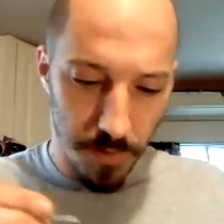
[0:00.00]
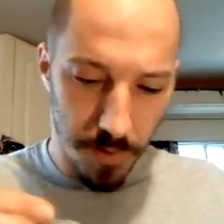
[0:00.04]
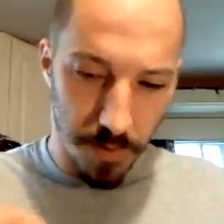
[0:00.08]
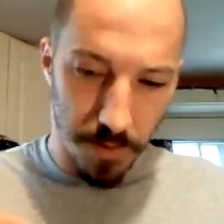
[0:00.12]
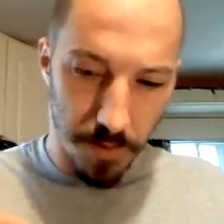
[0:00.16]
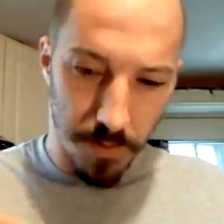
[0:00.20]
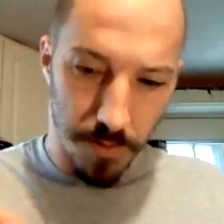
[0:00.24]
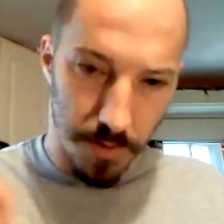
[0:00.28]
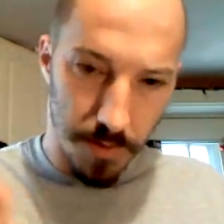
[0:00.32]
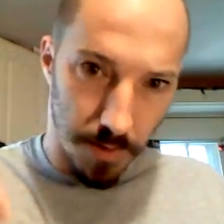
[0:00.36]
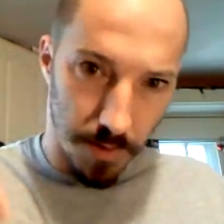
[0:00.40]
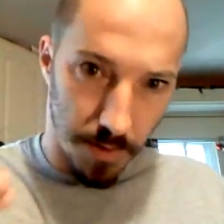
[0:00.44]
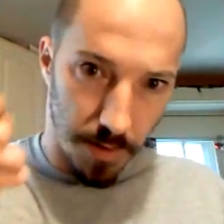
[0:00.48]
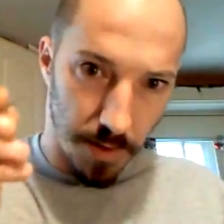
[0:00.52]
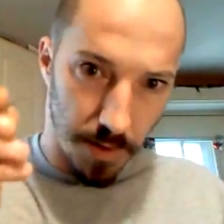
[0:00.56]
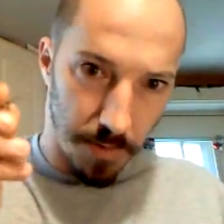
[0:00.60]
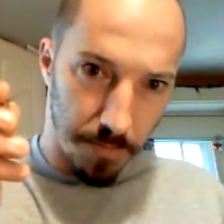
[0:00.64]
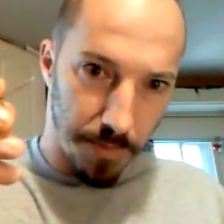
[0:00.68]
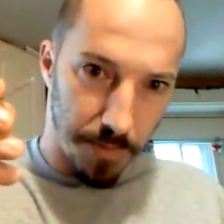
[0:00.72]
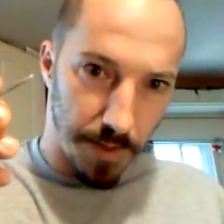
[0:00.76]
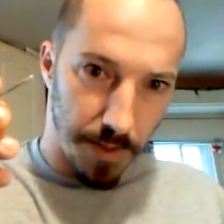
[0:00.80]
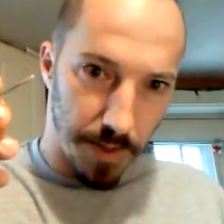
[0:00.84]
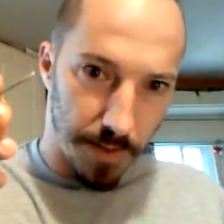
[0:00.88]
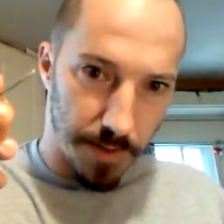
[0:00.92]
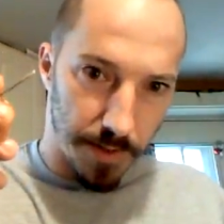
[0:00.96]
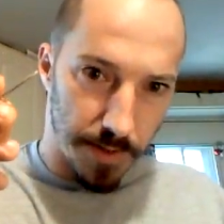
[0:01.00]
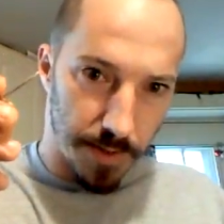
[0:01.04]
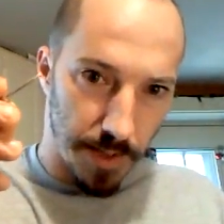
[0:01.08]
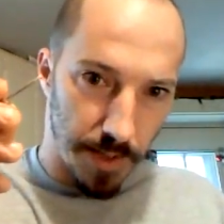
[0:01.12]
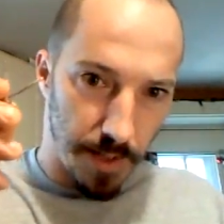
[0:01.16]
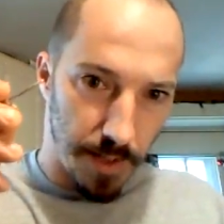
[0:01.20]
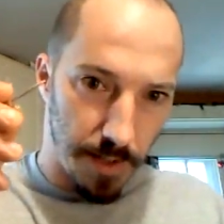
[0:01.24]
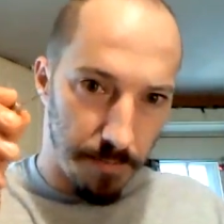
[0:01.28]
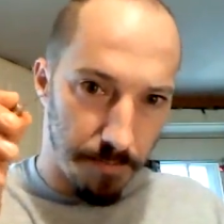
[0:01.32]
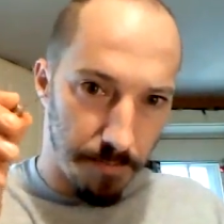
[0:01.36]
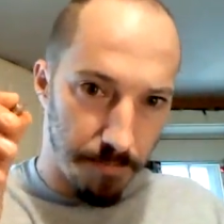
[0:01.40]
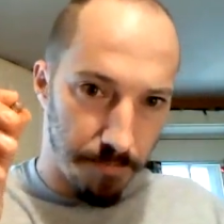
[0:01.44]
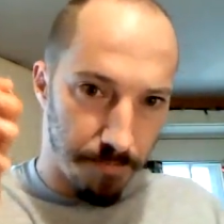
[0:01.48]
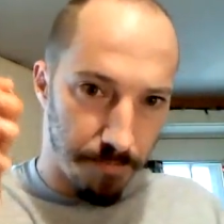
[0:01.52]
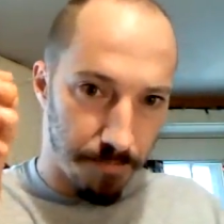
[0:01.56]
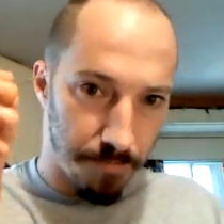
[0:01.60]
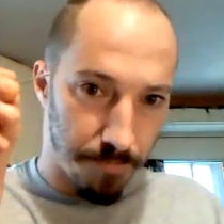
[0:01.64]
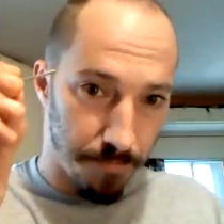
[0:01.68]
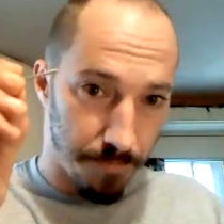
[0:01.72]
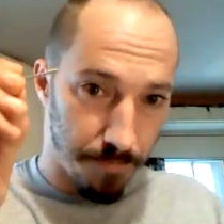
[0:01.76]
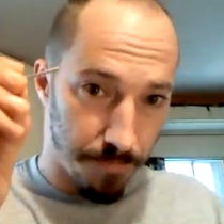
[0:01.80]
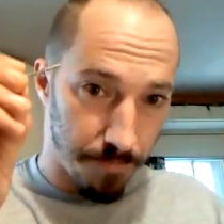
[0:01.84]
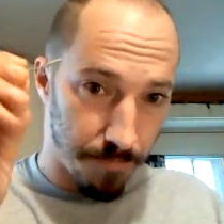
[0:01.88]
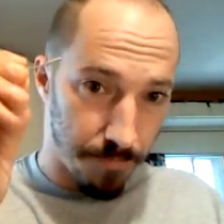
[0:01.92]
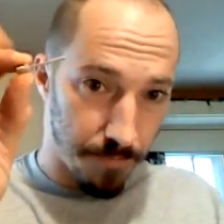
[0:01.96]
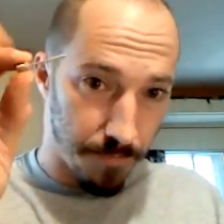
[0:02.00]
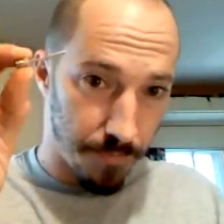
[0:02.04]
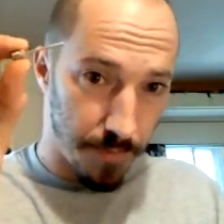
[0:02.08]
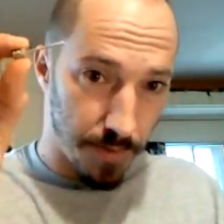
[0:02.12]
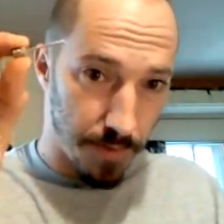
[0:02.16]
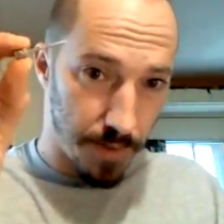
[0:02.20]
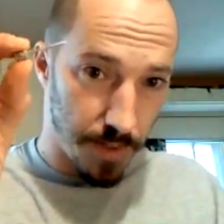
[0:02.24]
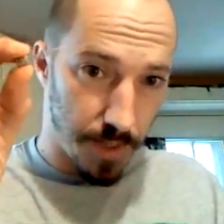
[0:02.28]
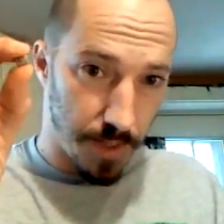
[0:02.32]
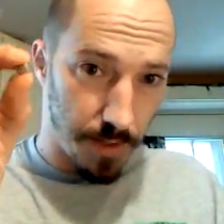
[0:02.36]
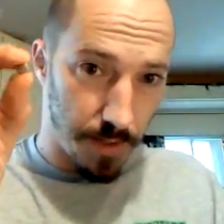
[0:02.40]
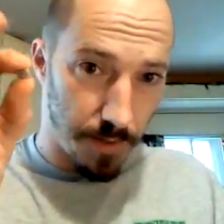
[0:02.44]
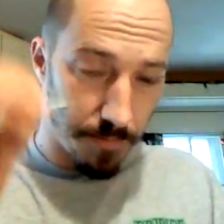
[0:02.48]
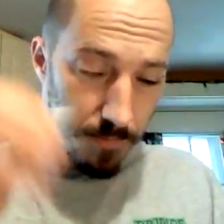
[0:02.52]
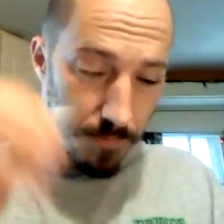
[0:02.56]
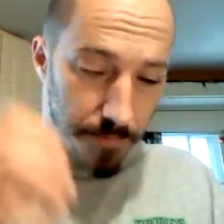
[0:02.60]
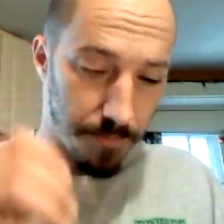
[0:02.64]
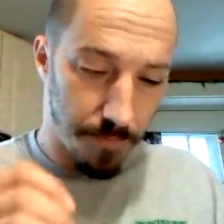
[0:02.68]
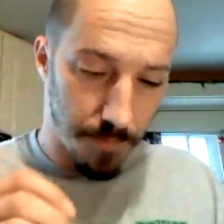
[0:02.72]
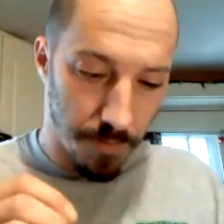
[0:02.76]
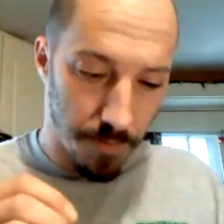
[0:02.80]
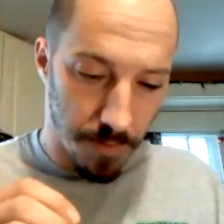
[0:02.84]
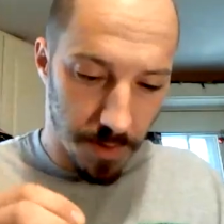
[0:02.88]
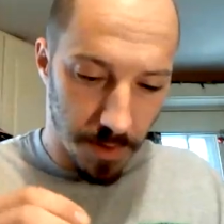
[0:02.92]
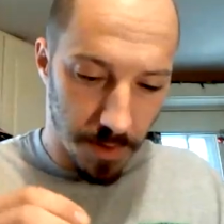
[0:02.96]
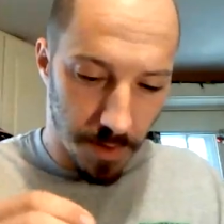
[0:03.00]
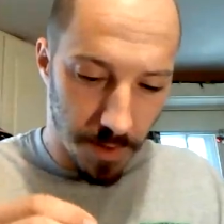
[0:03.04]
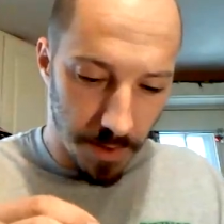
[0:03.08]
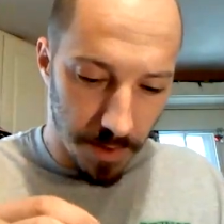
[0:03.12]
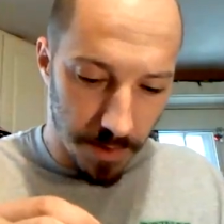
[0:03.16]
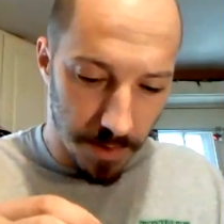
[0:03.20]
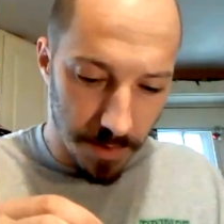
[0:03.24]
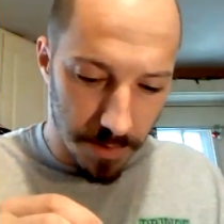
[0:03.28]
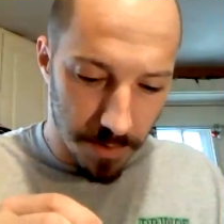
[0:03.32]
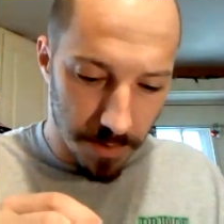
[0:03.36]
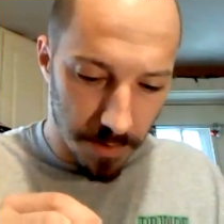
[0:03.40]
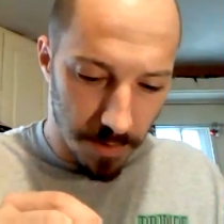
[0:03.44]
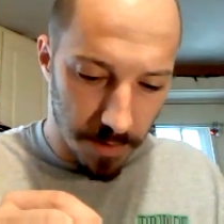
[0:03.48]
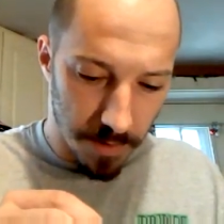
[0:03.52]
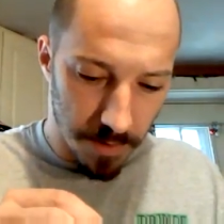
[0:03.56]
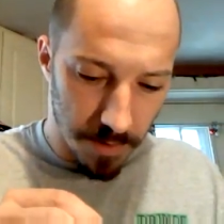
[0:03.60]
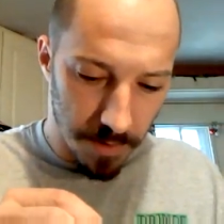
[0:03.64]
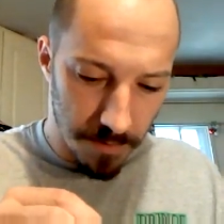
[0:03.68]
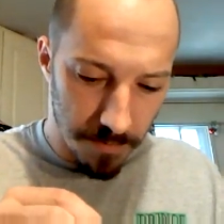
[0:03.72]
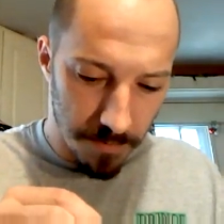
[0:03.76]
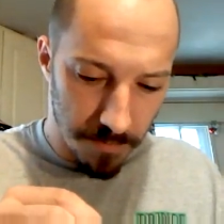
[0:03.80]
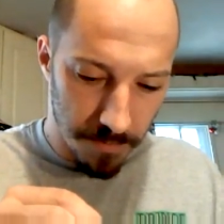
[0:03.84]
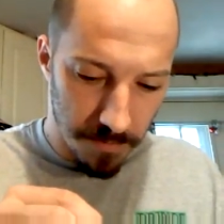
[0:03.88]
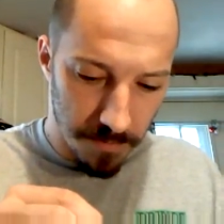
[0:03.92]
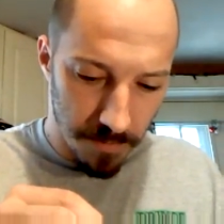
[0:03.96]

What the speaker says: I'll use the tip of that same thing to get it started.